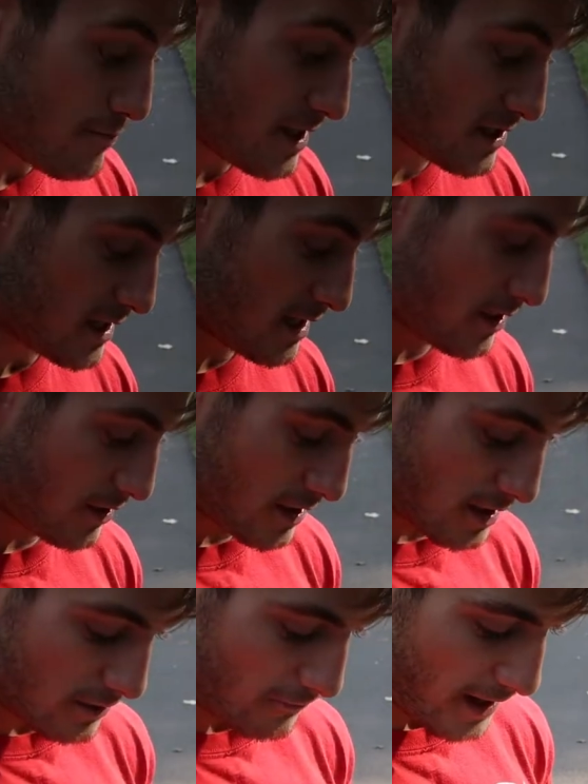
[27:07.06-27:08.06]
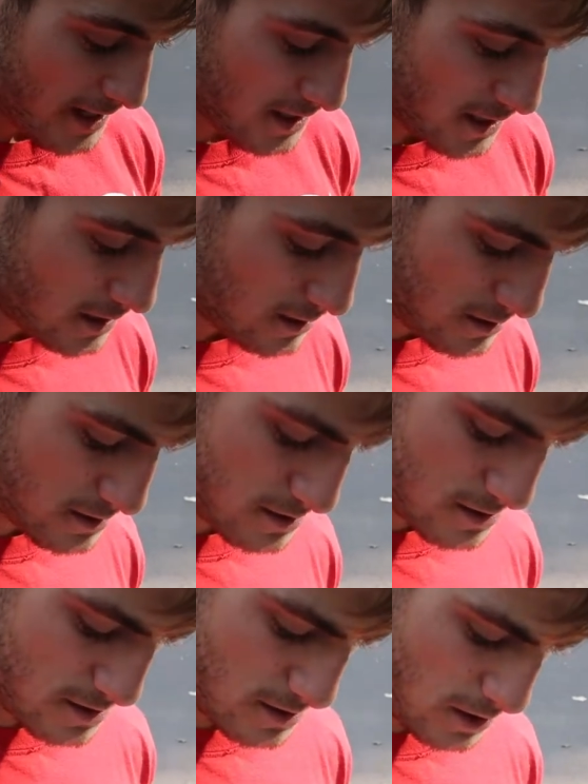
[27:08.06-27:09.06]
I miss anything, if I need
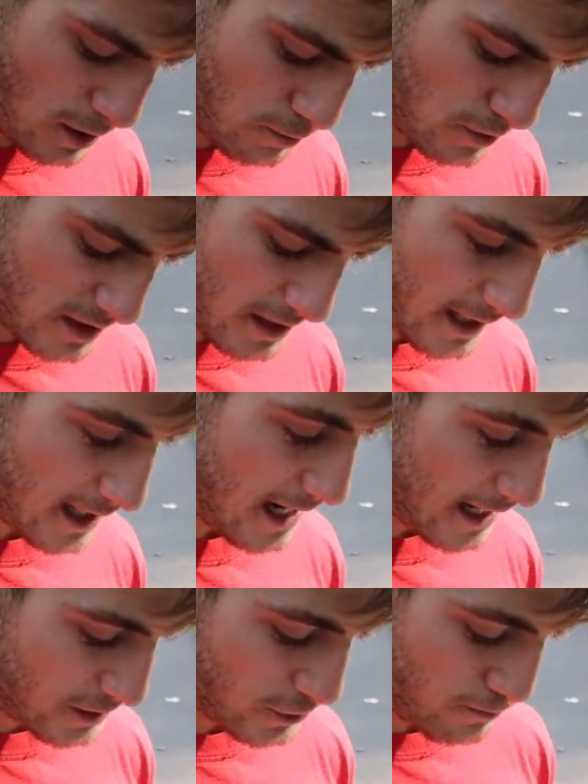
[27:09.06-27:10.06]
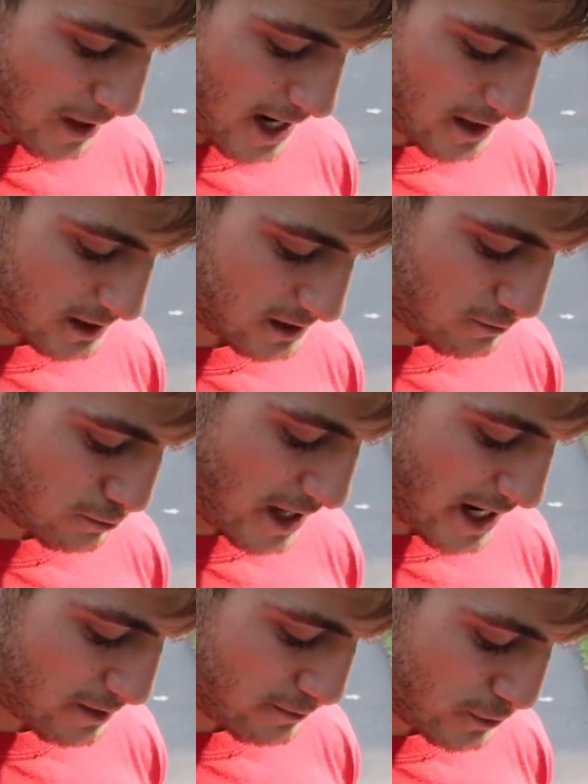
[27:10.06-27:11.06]
a couple, like I could probably get some
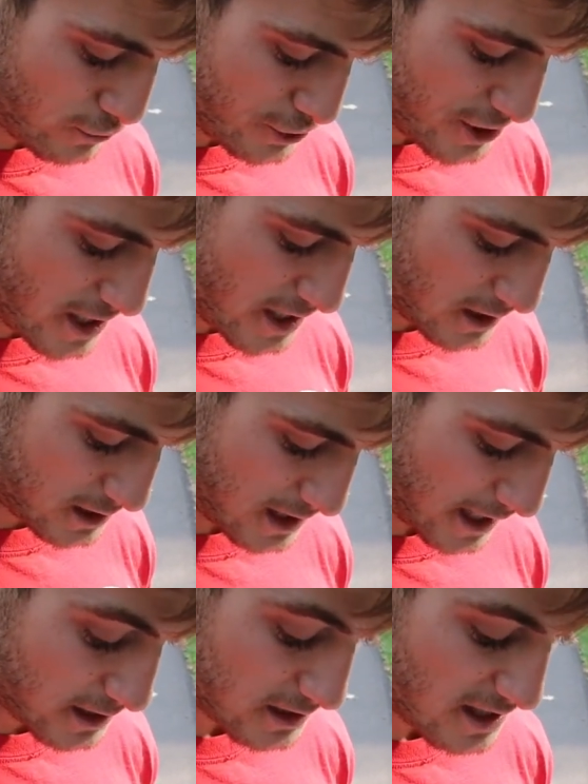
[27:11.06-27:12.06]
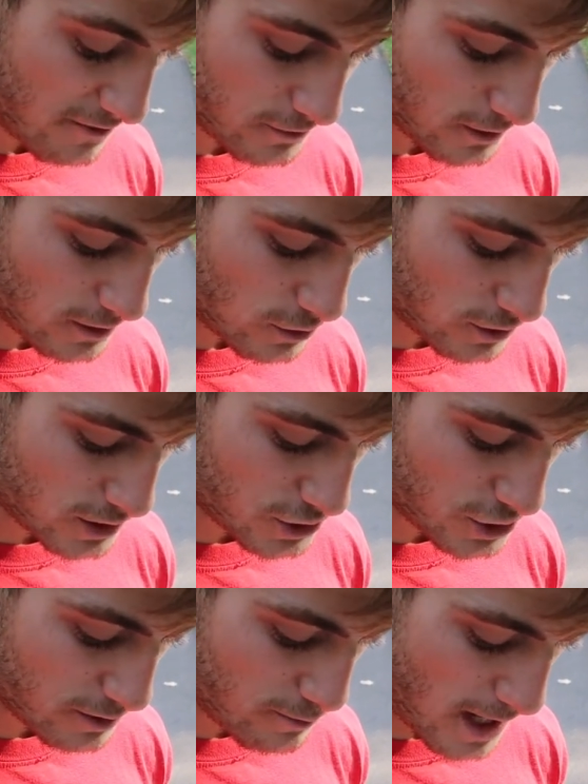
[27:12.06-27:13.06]
black and blue jigs. I could definitely load this
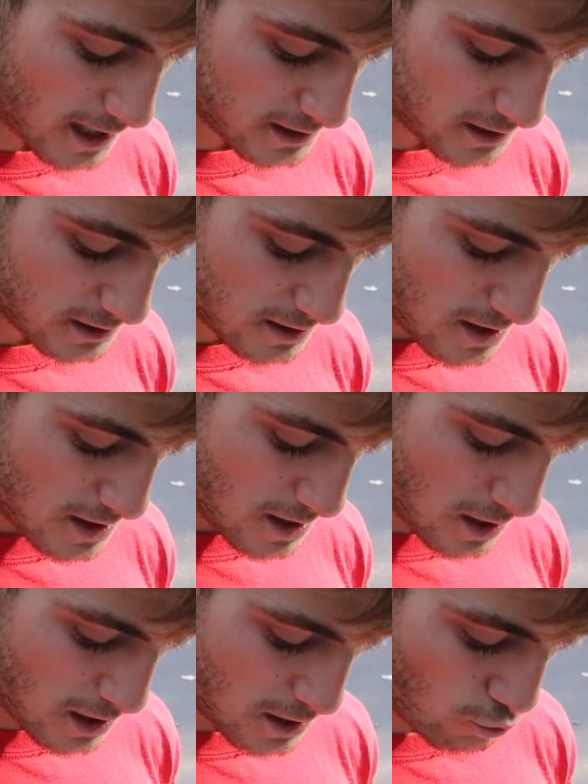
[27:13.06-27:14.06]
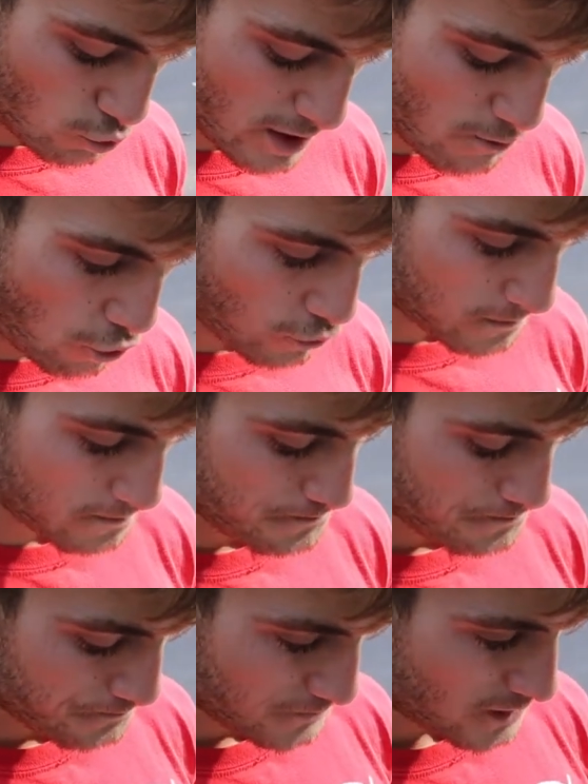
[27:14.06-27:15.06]
jig box um, way more.
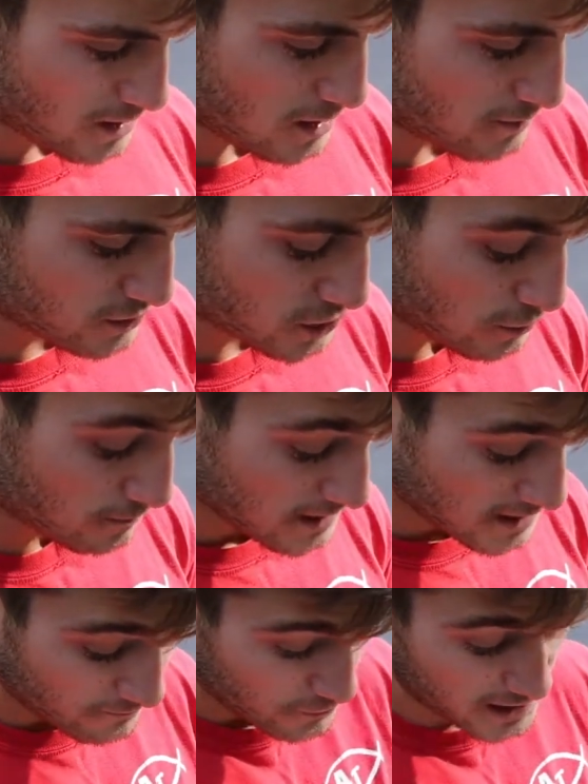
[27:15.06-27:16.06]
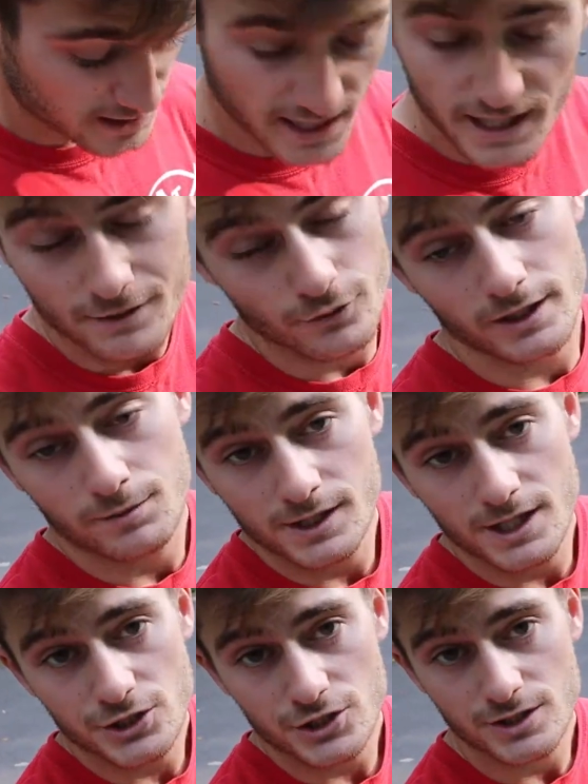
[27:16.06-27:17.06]
Um, so if you guys got any
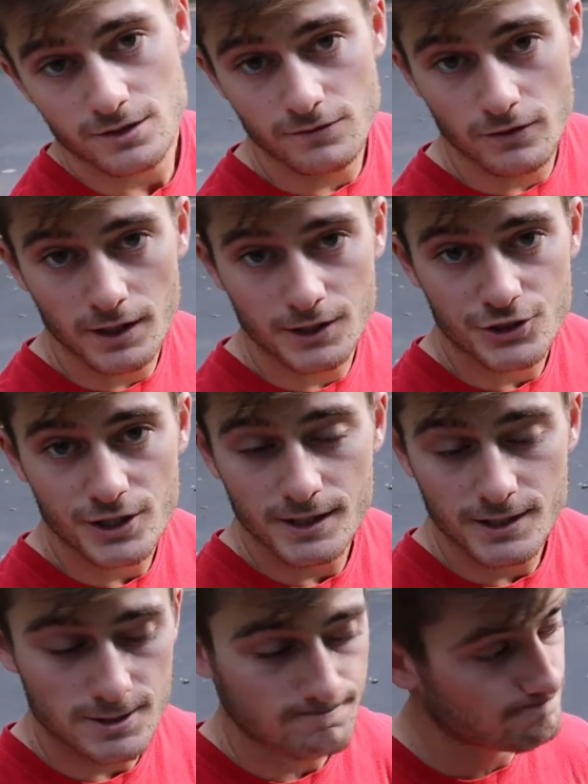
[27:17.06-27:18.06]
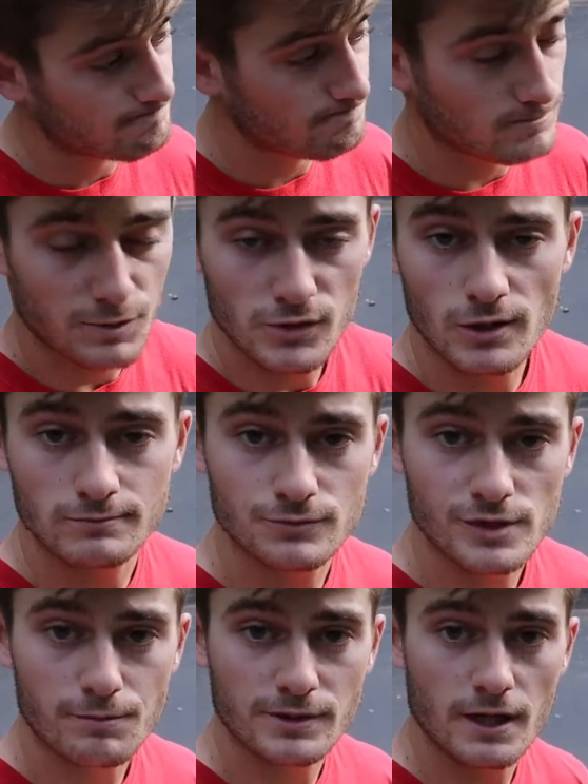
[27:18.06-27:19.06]
recommendations for any jigs, let me know.
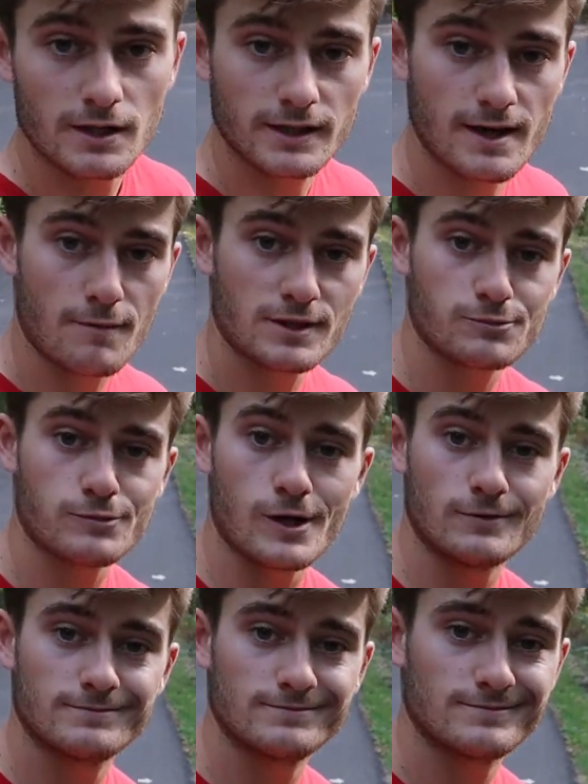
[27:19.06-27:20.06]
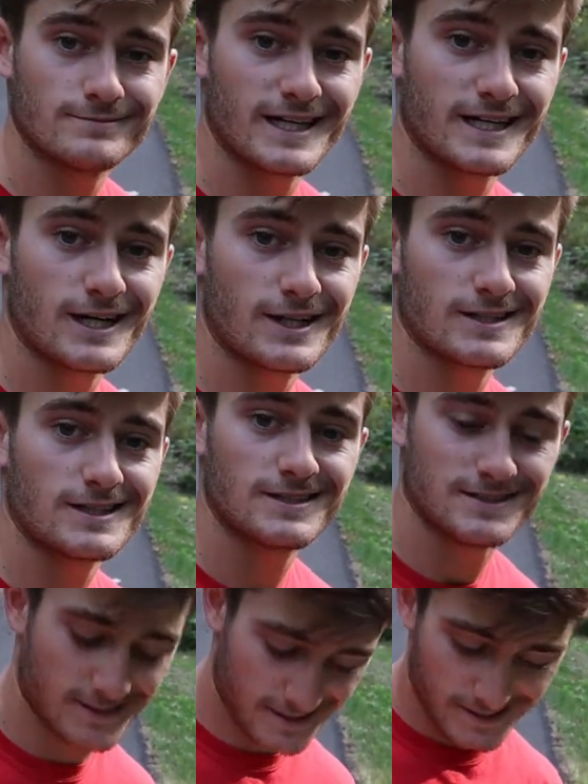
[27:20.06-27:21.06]
Drop down in the comments below and I'll uh,
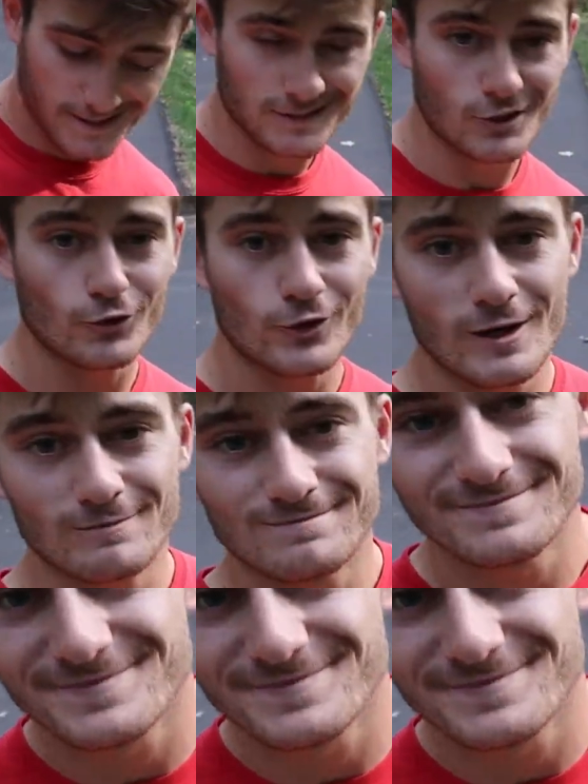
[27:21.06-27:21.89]
load her up.